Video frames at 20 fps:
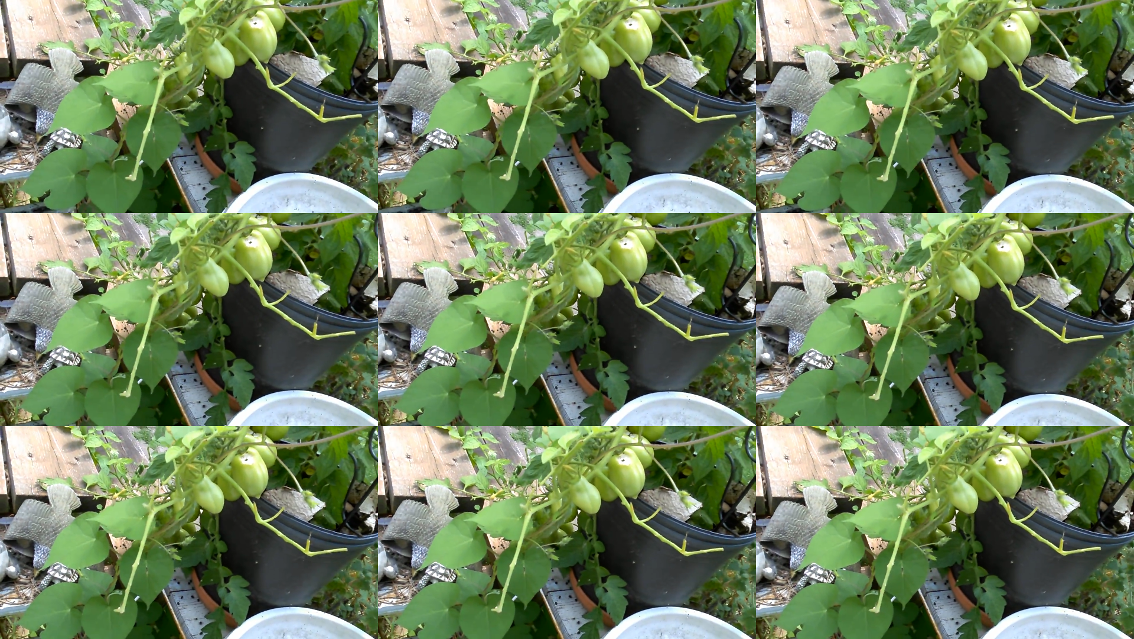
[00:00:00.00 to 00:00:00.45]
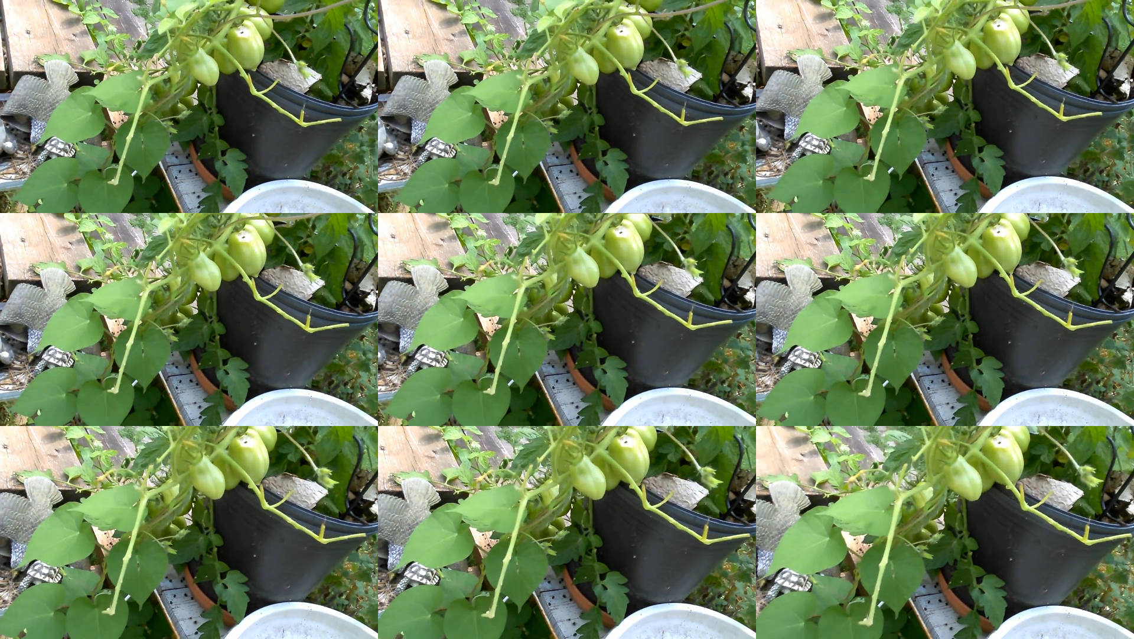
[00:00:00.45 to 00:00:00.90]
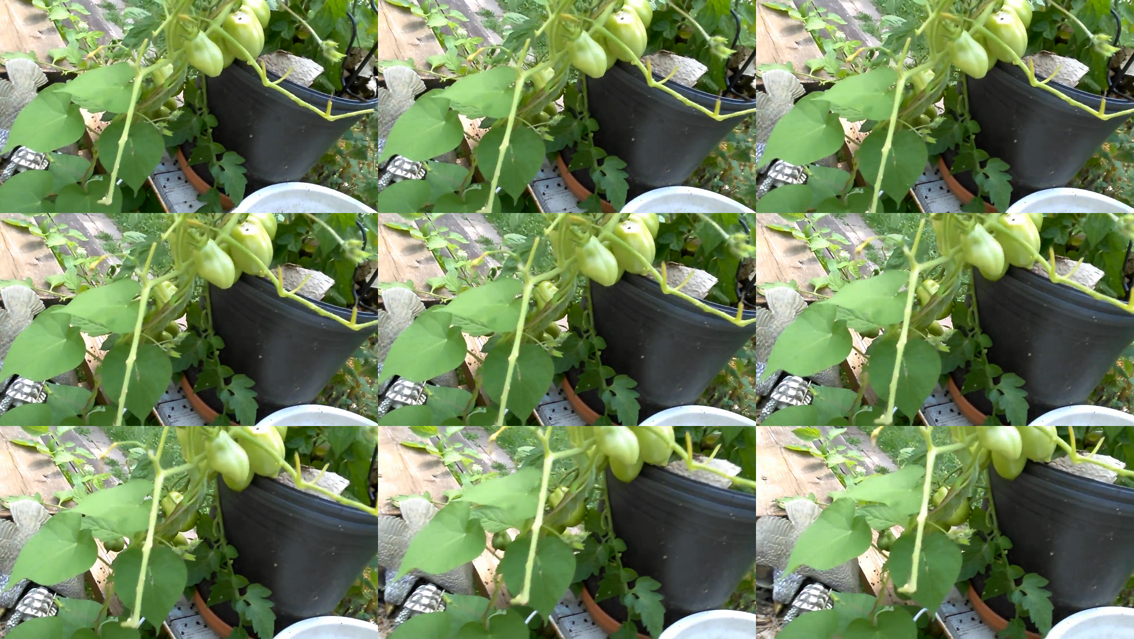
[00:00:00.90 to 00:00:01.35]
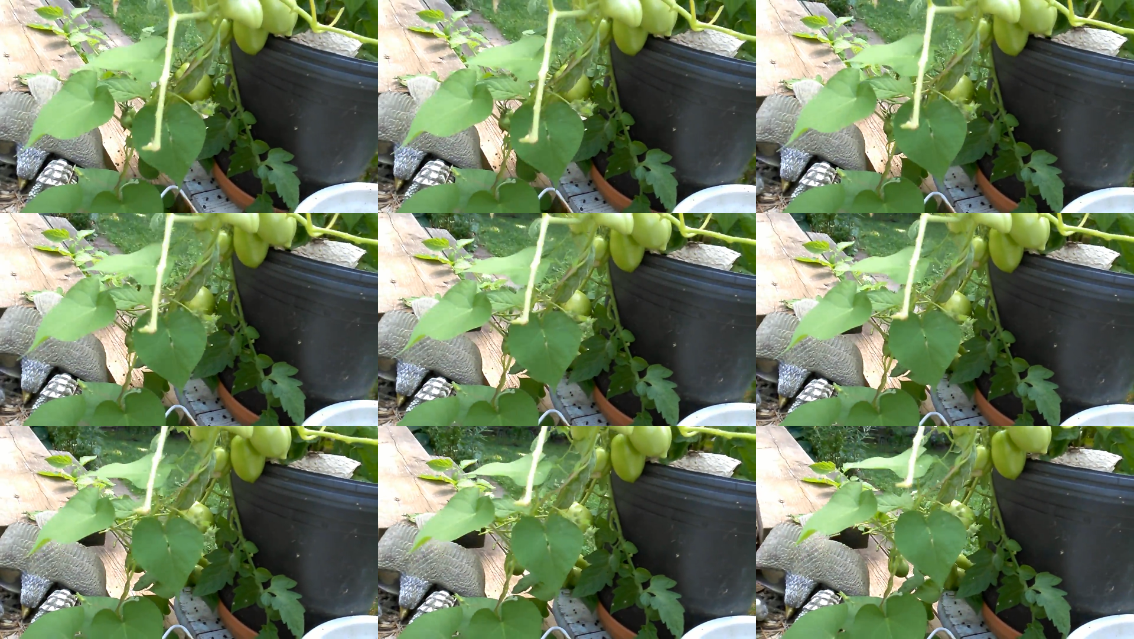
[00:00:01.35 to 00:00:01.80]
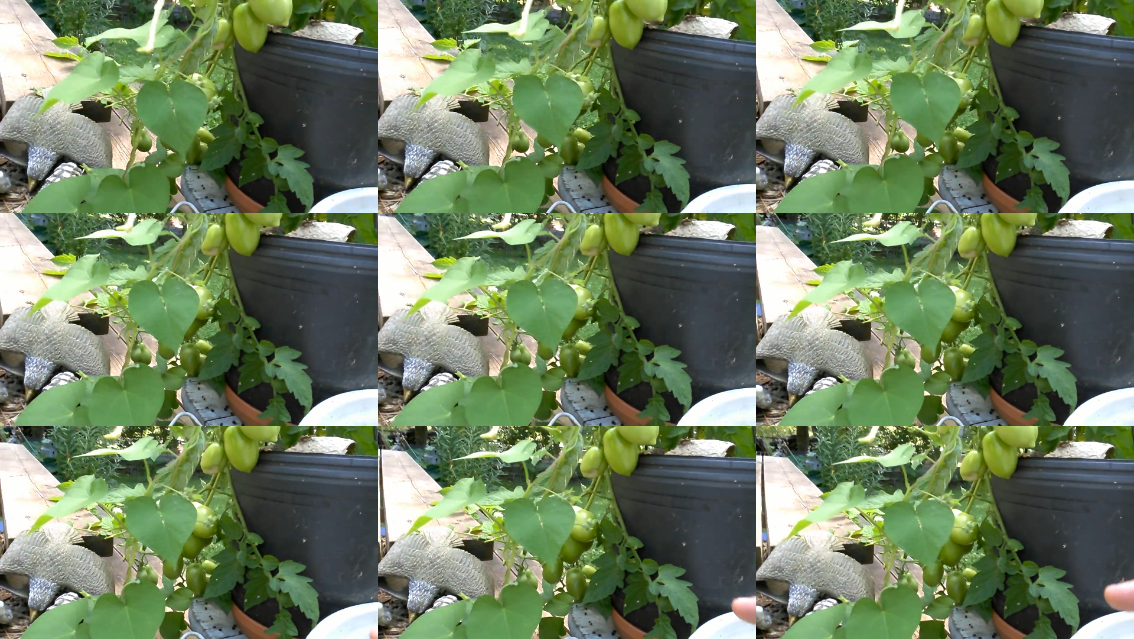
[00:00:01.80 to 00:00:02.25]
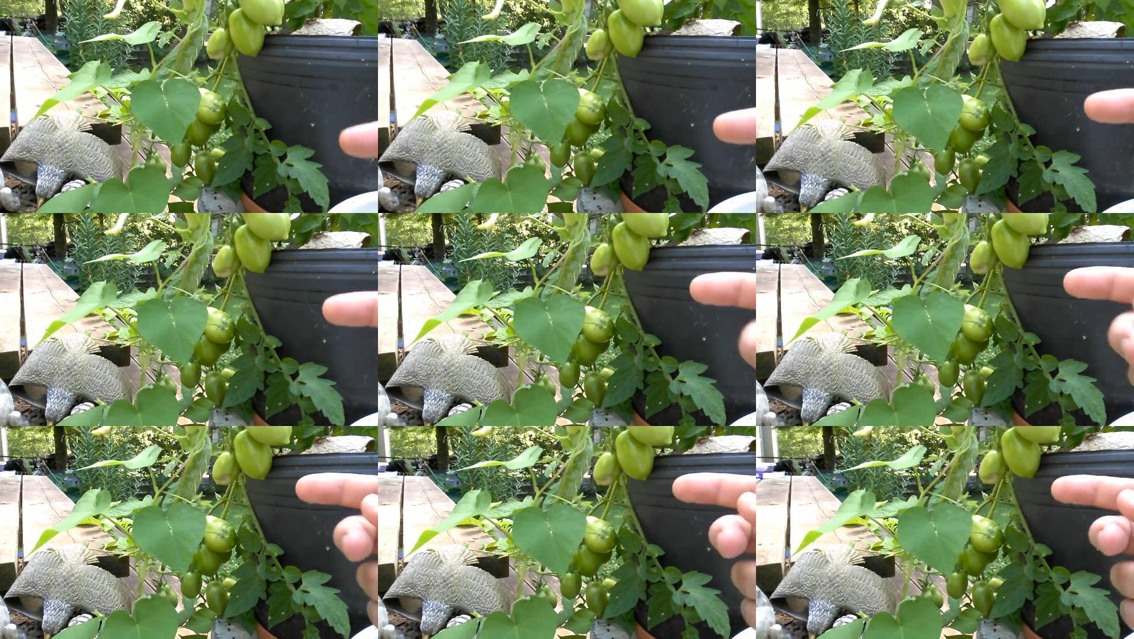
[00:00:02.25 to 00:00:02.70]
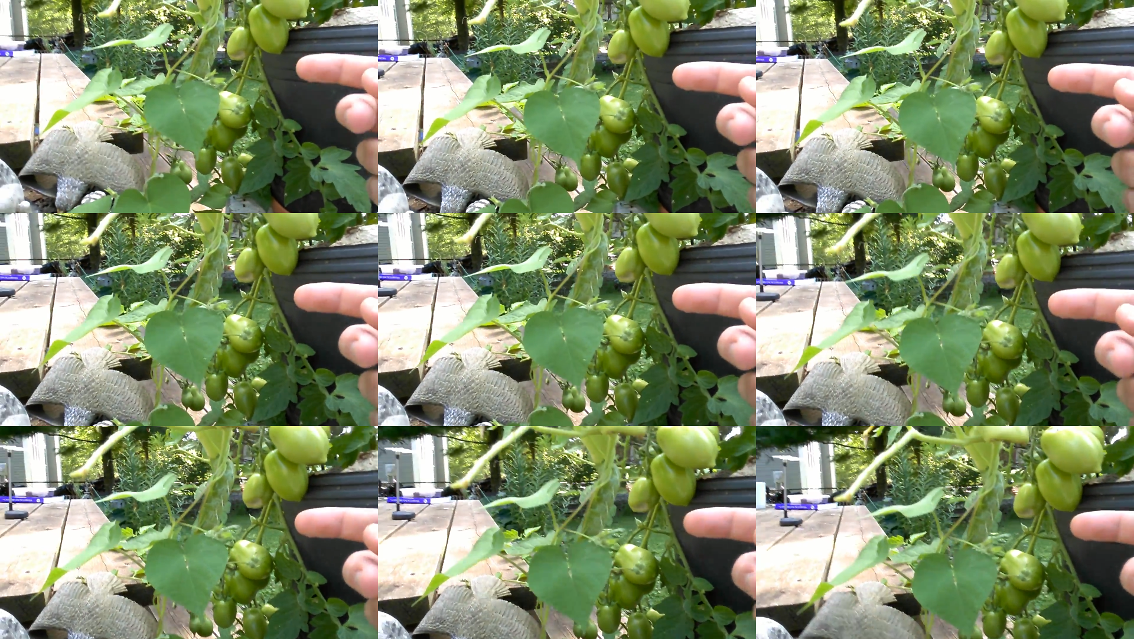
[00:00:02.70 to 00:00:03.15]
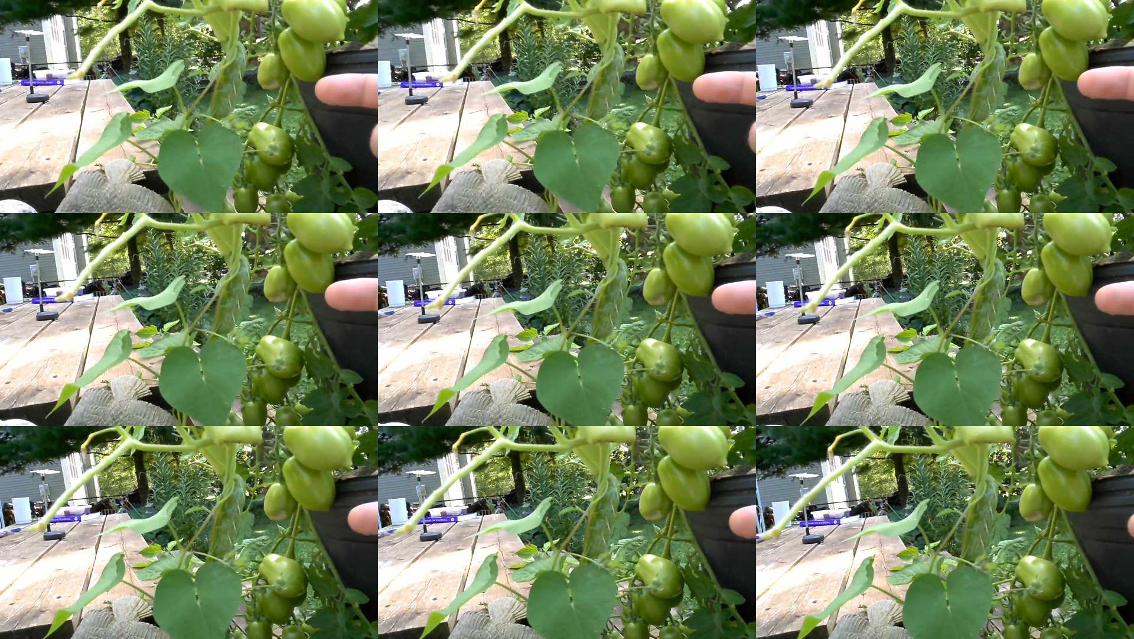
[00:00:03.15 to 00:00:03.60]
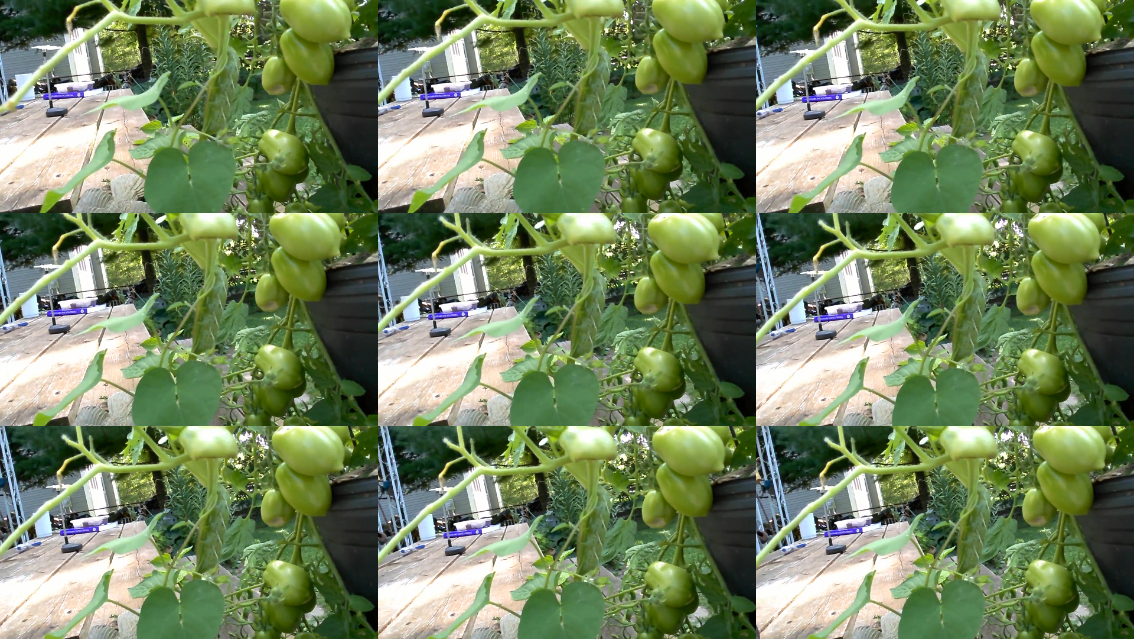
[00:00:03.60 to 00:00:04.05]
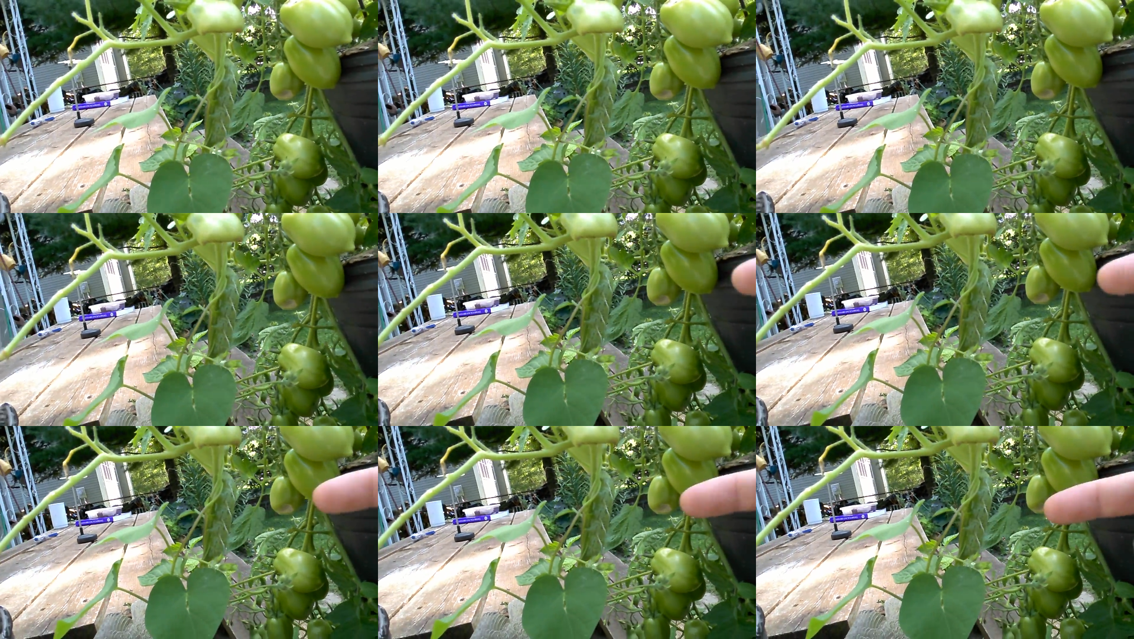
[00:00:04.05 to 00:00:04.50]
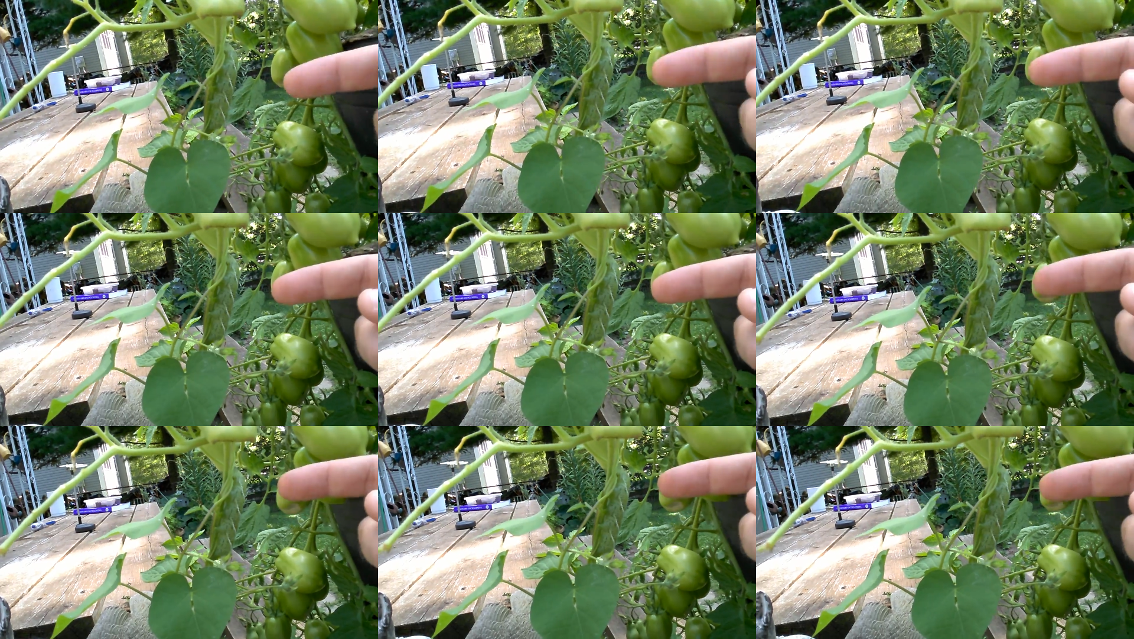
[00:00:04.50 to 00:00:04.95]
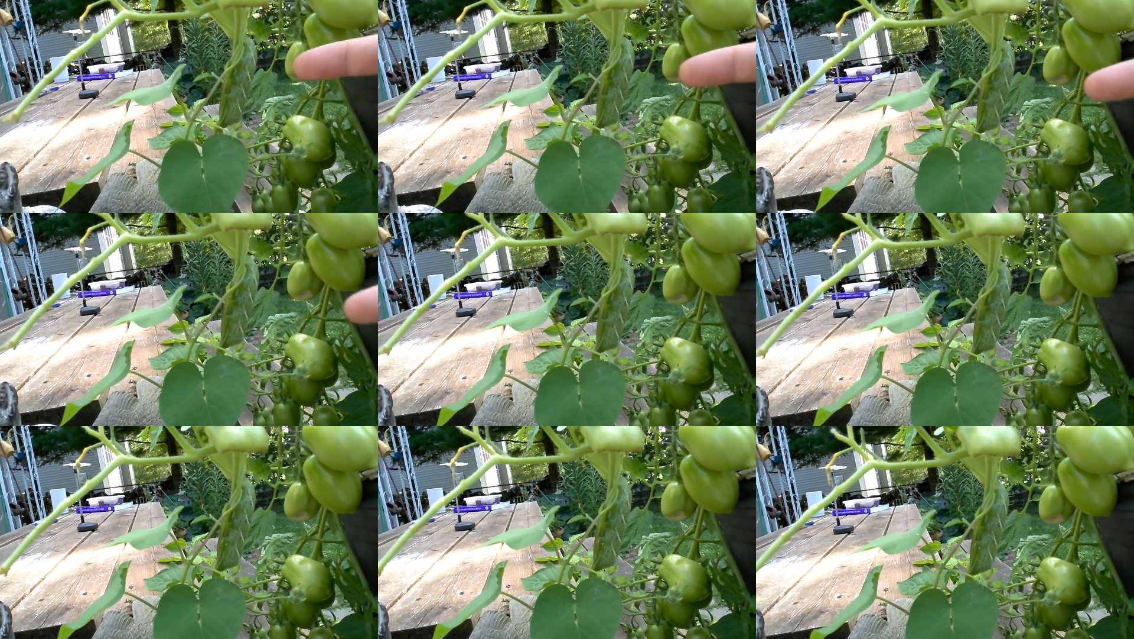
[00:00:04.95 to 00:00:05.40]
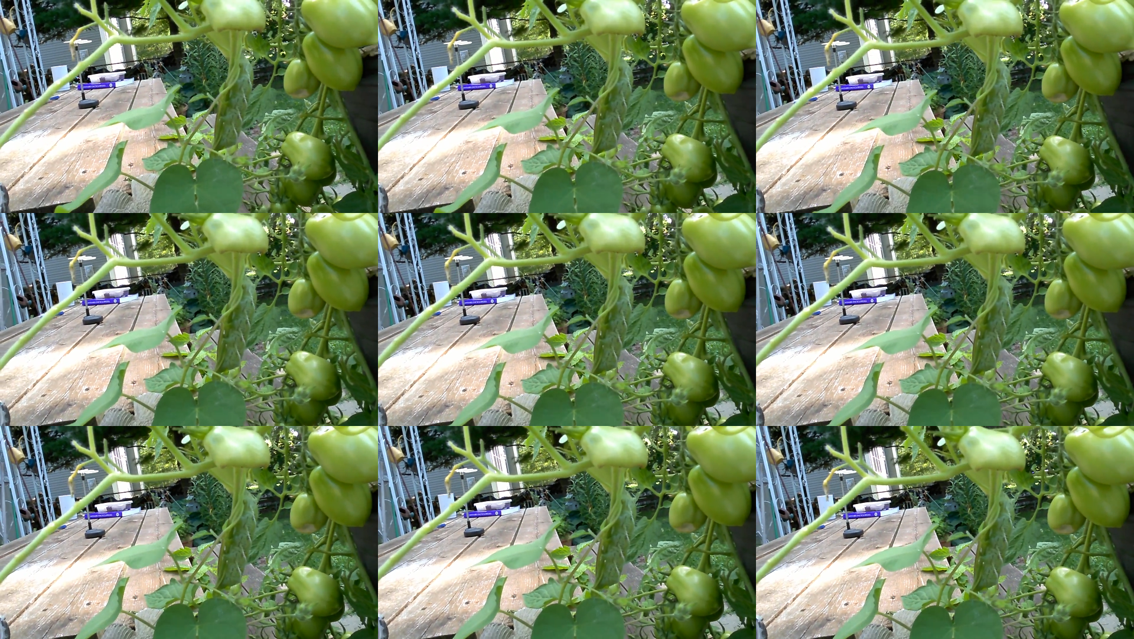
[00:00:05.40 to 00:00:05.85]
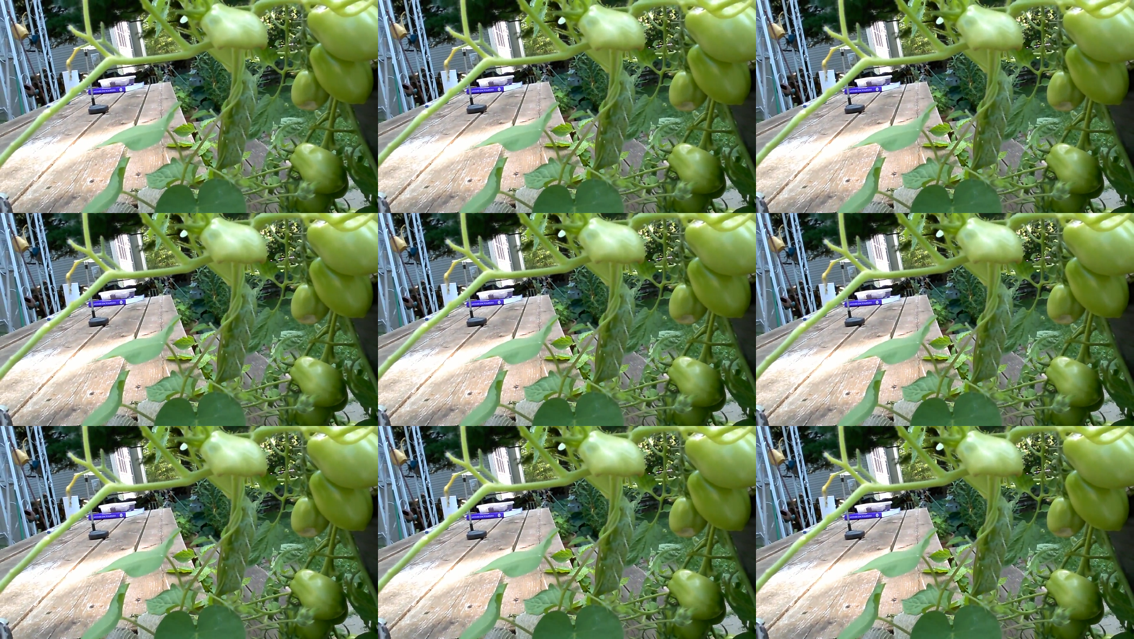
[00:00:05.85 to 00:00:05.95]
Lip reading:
[unreadable: no face in view]